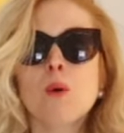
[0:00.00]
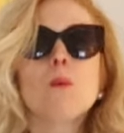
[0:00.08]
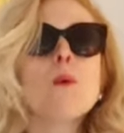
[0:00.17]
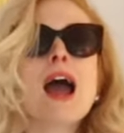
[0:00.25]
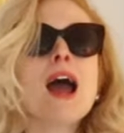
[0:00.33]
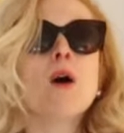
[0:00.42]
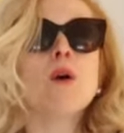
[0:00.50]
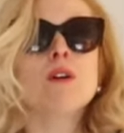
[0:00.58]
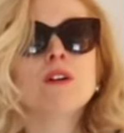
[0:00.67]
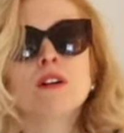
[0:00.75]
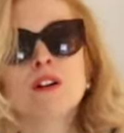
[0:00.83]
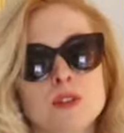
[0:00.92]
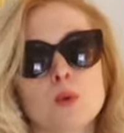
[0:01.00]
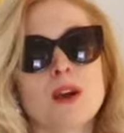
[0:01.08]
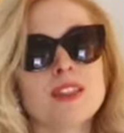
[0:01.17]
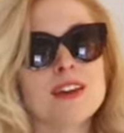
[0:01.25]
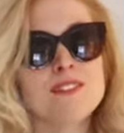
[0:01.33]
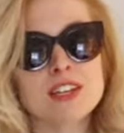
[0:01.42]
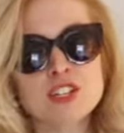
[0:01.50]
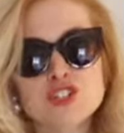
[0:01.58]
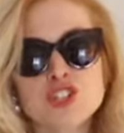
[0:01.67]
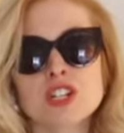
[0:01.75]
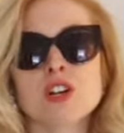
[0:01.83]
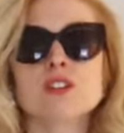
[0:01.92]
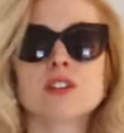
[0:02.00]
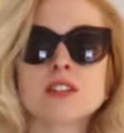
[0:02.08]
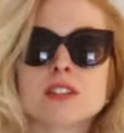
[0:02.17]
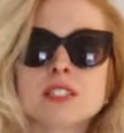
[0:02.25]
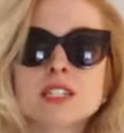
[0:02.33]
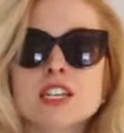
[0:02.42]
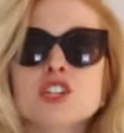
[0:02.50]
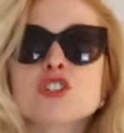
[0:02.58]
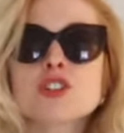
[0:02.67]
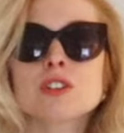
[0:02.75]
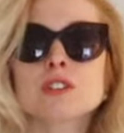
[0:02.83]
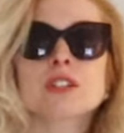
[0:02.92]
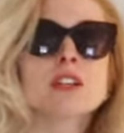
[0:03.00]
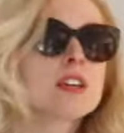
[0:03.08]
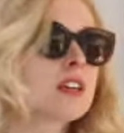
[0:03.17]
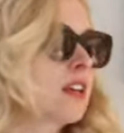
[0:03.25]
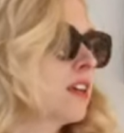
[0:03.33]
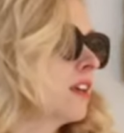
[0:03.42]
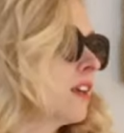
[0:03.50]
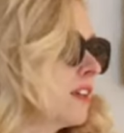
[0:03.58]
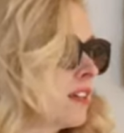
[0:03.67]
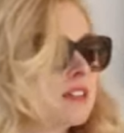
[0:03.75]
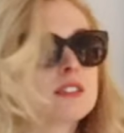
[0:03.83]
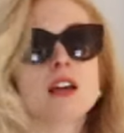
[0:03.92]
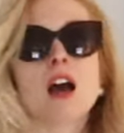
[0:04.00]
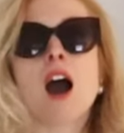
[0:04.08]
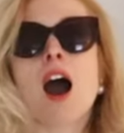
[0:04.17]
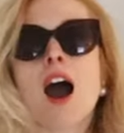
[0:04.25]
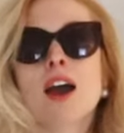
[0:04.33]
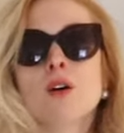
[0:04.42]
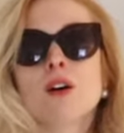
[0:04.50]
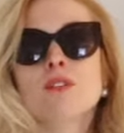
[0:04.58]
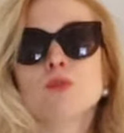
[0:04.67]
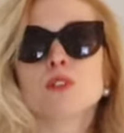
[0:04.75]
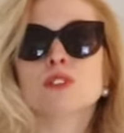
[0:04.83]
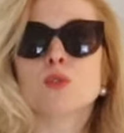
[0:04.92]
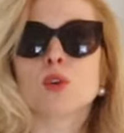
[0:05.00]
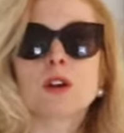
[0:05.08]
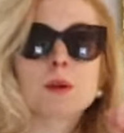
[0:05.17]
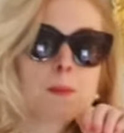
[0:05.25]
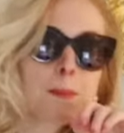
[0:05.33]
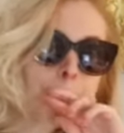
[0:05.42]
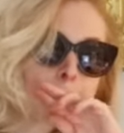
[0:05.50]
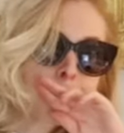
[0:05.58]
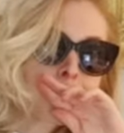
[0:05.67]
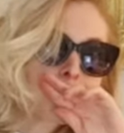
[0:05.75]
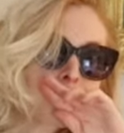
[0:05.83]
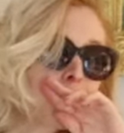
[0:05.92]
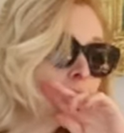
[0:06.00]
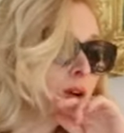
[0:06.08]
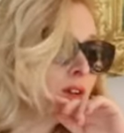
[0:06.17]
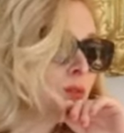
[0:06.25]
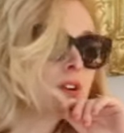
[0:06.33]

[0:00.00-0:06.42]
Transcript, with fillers: Wow. The way they've engineered the t-shirt is, I don't have words for it. I don't have